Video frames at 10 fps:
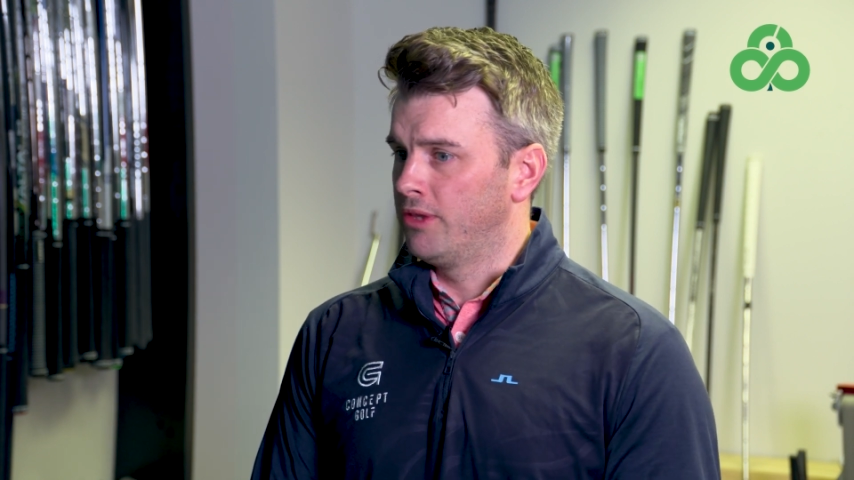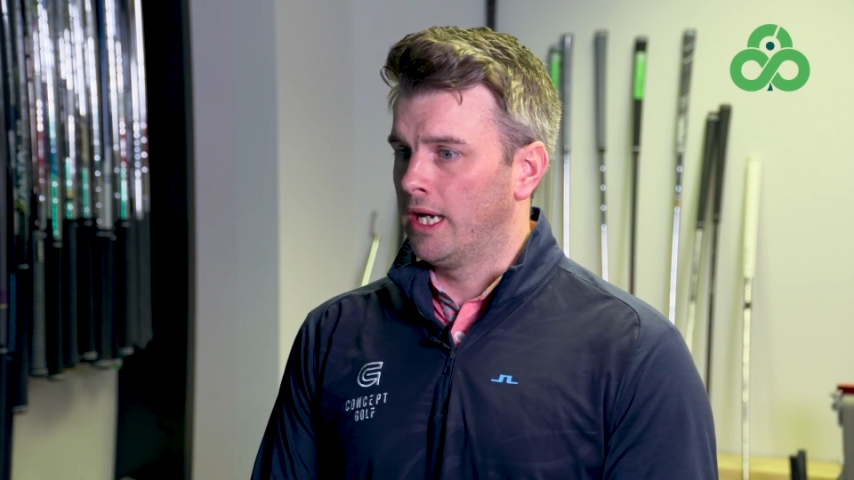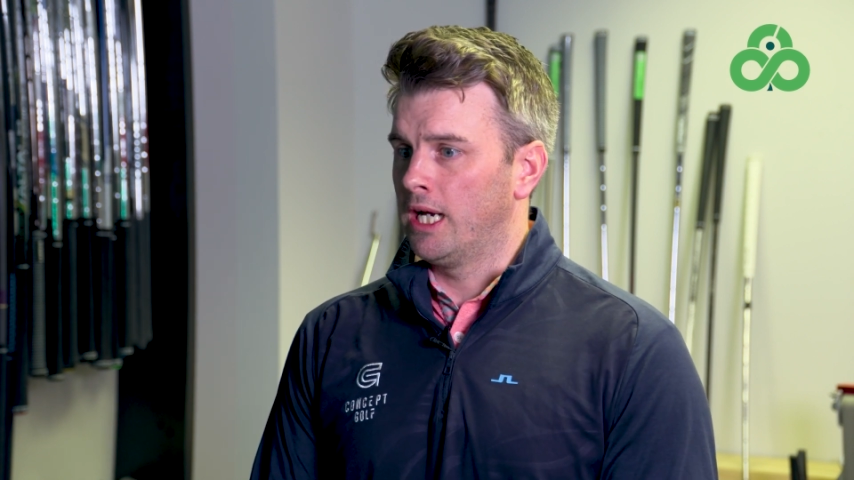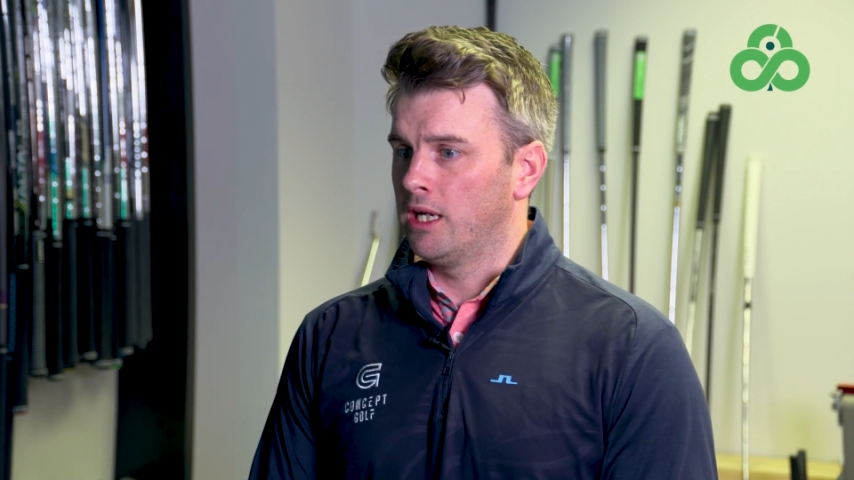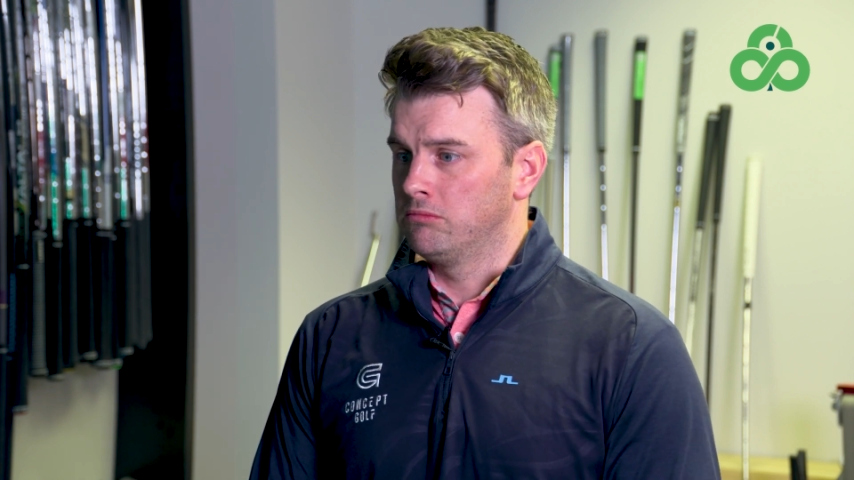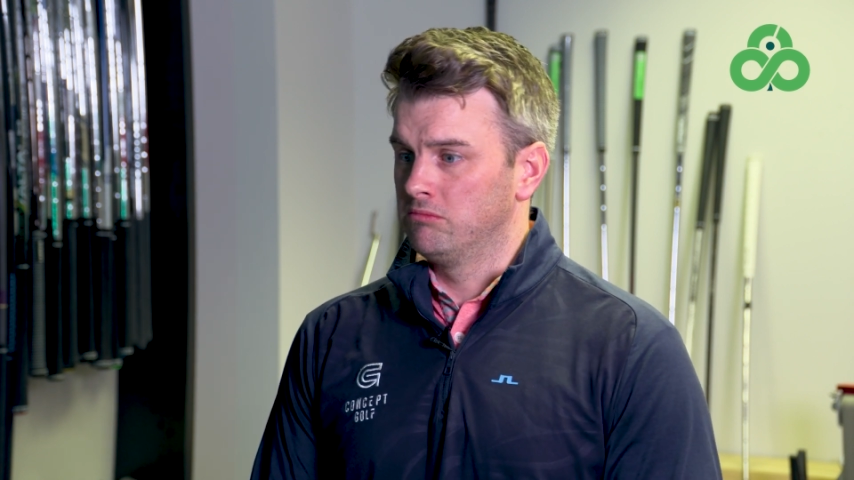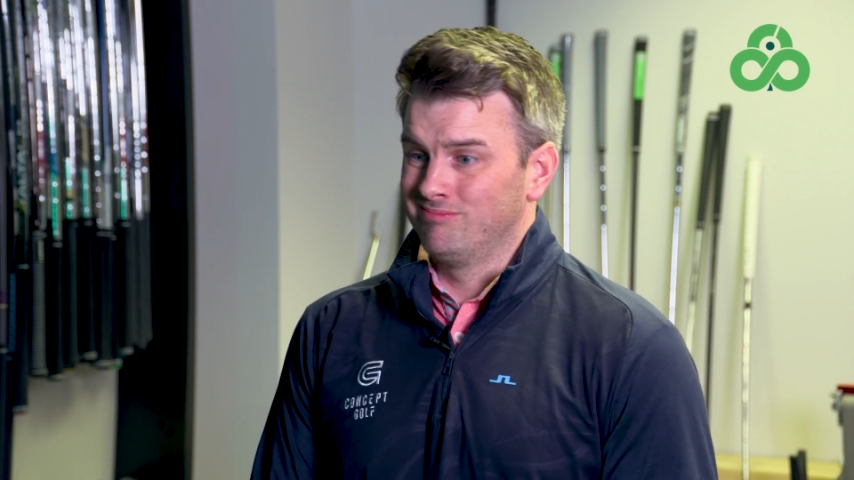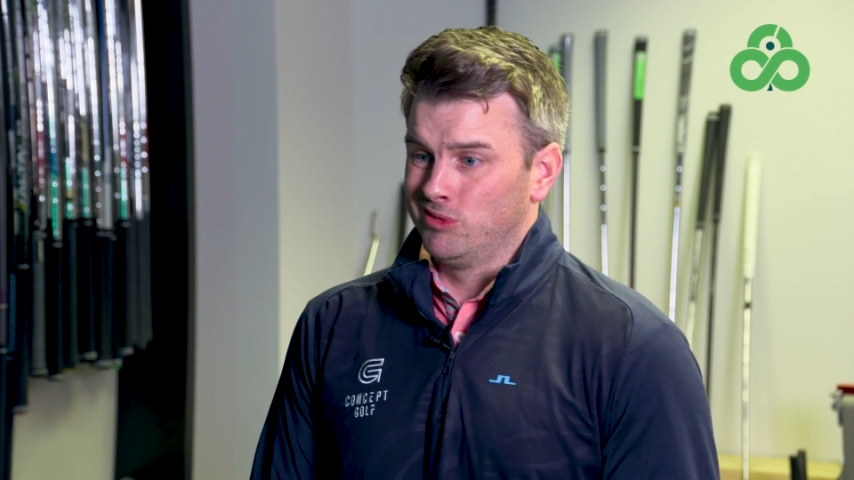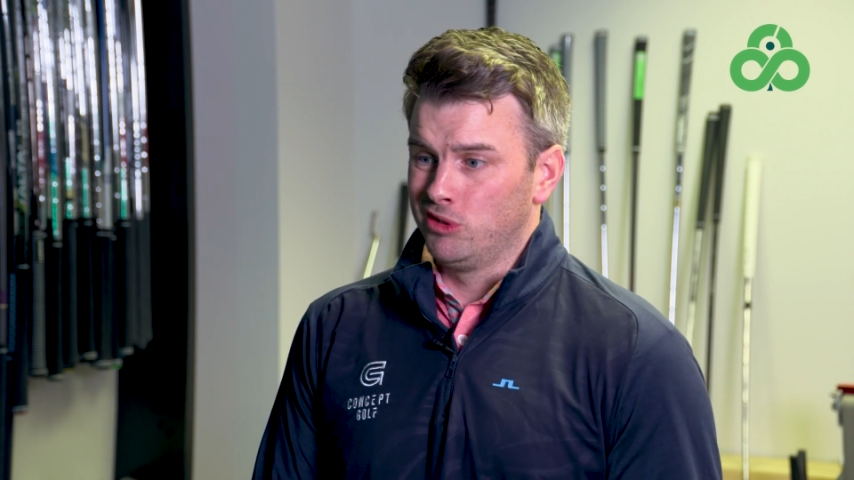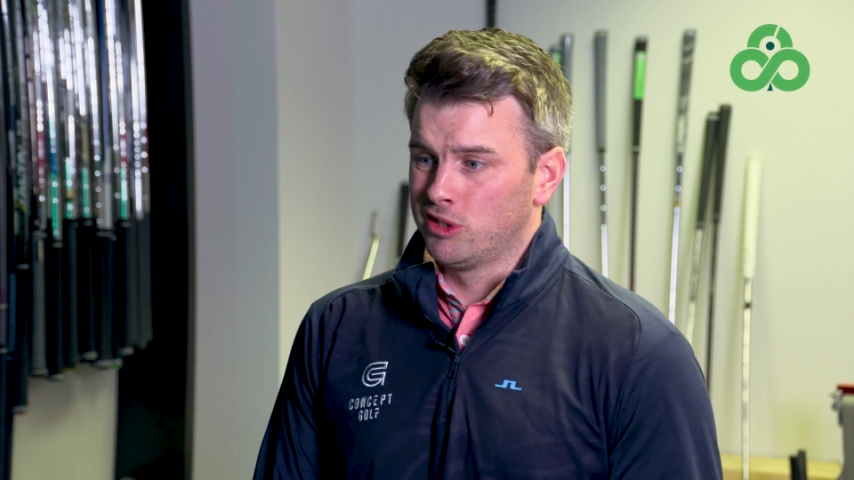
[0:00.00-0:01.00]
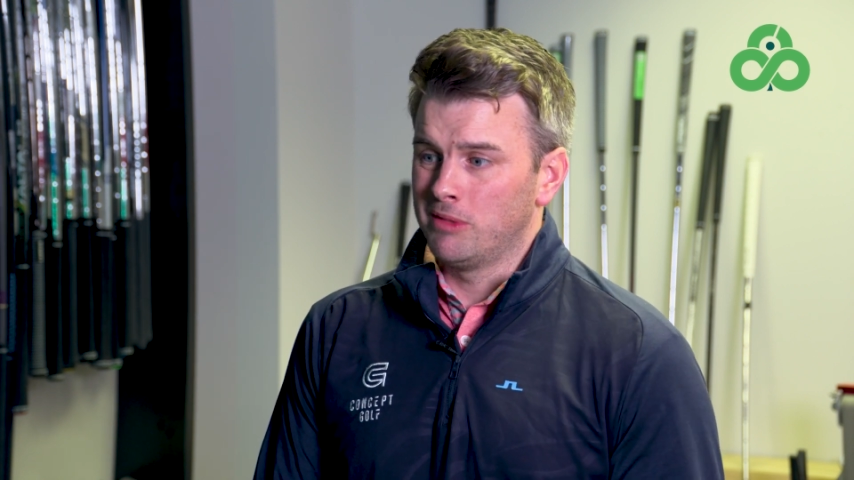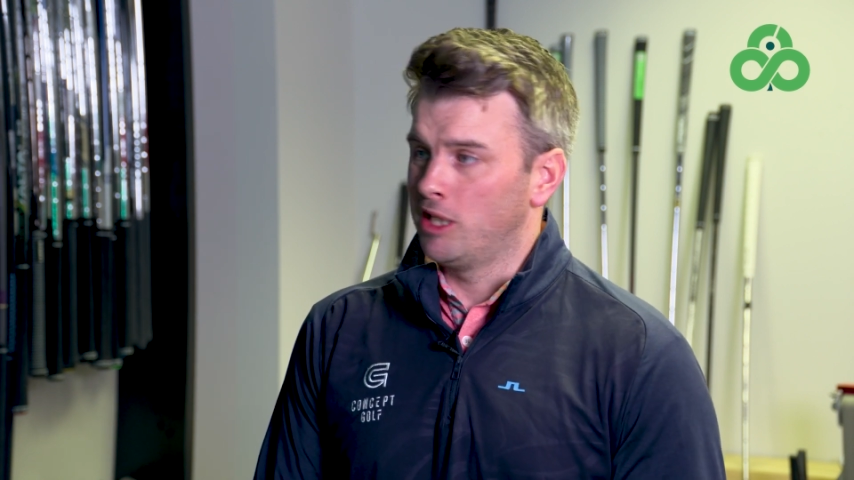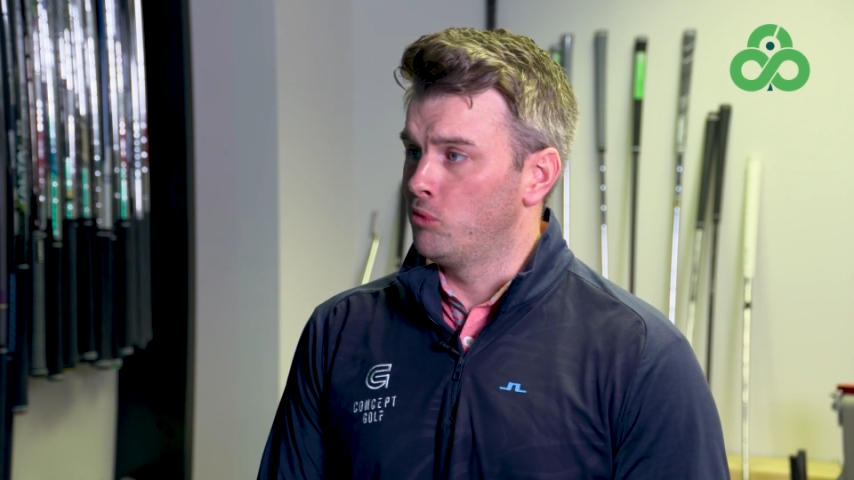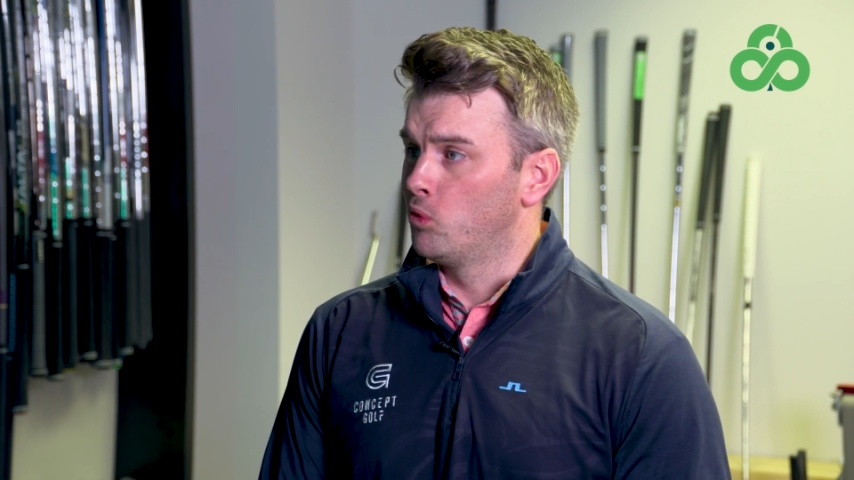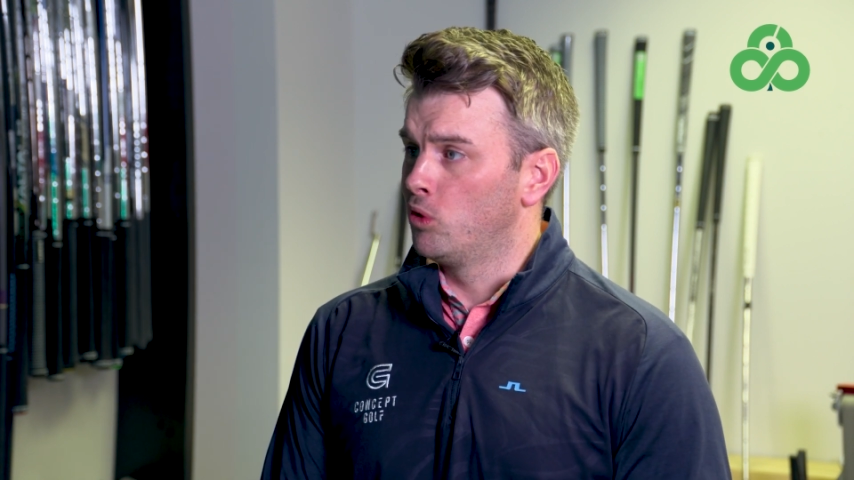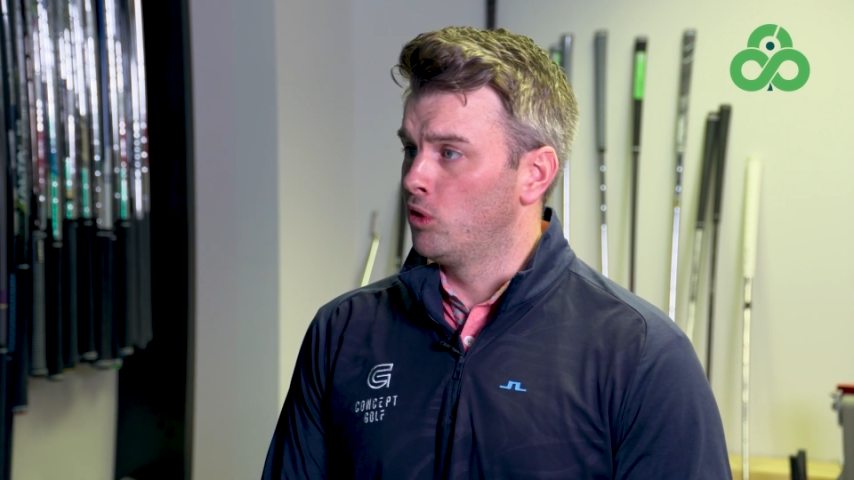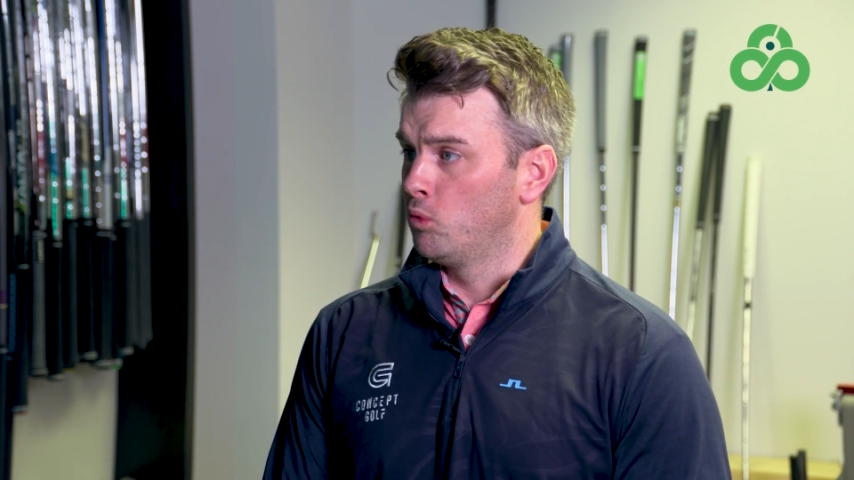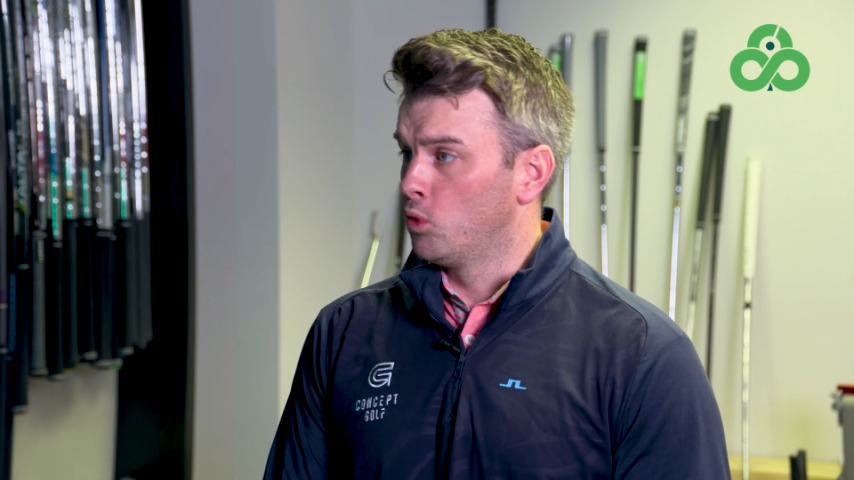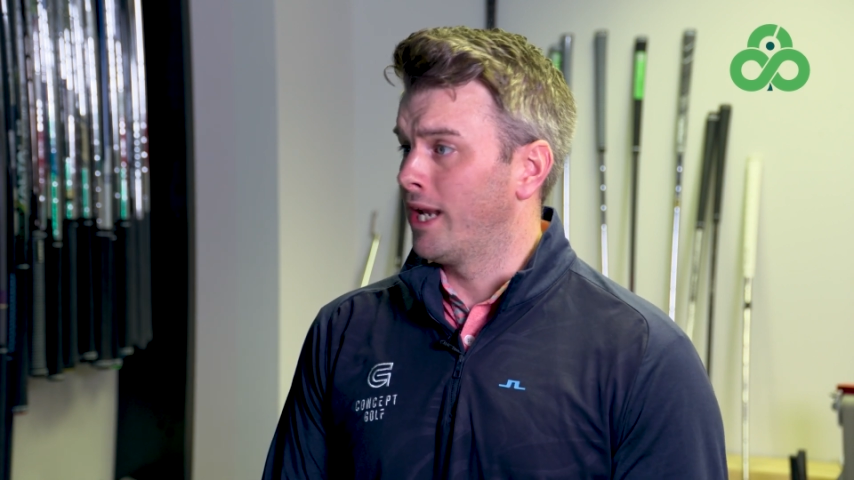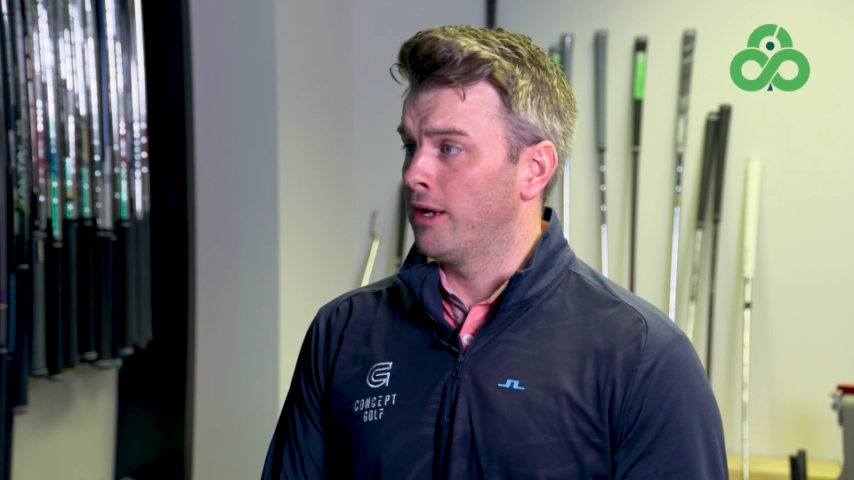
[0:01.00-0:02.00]
that ultimately
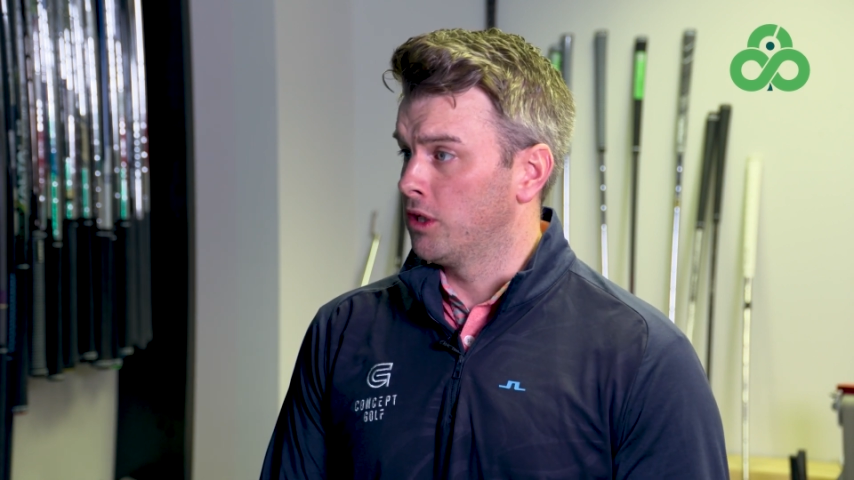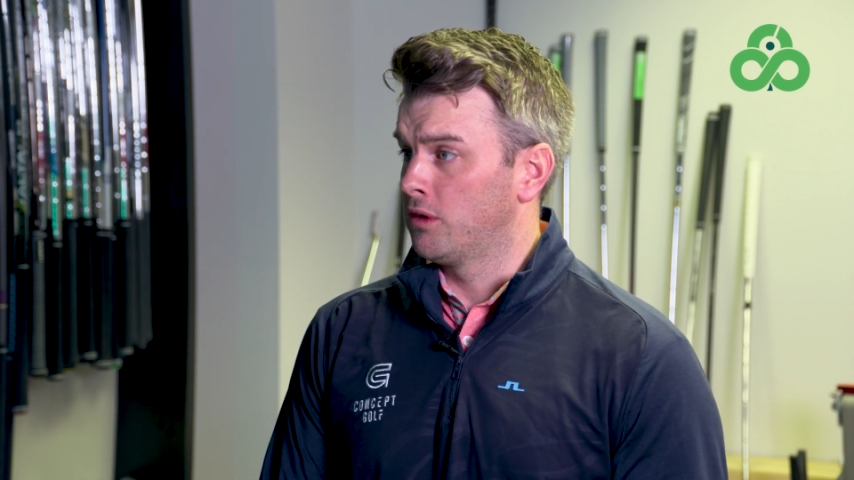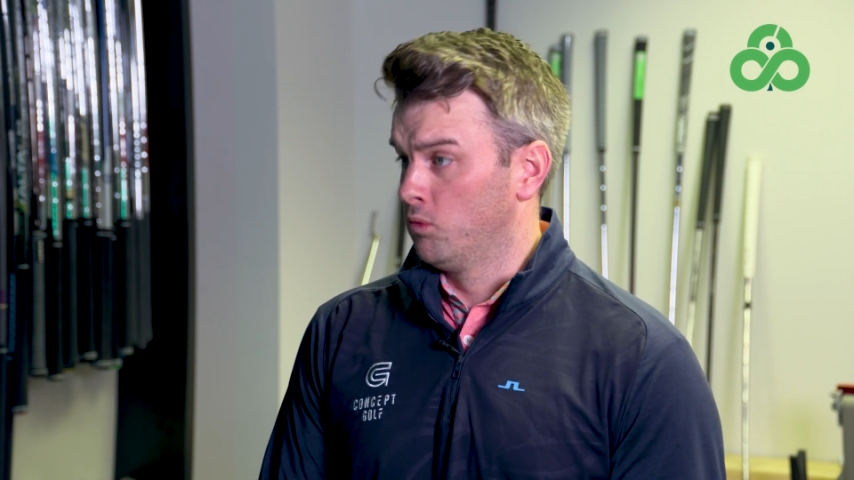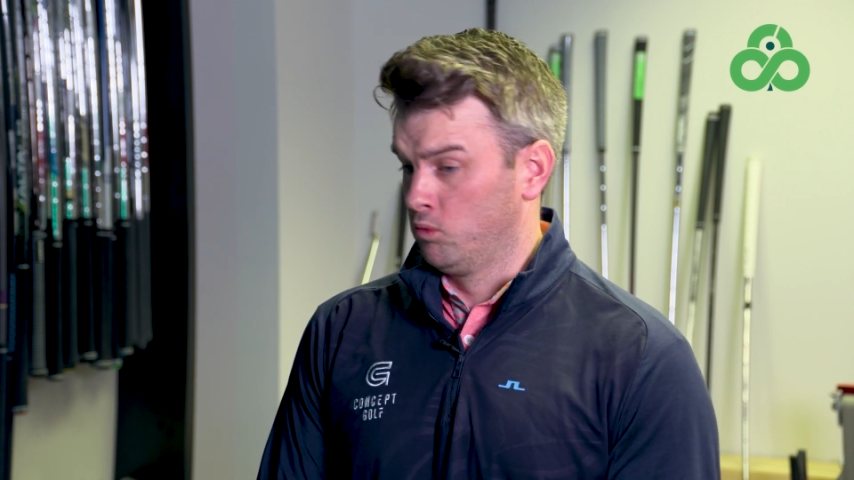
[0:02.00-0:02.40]
one out of,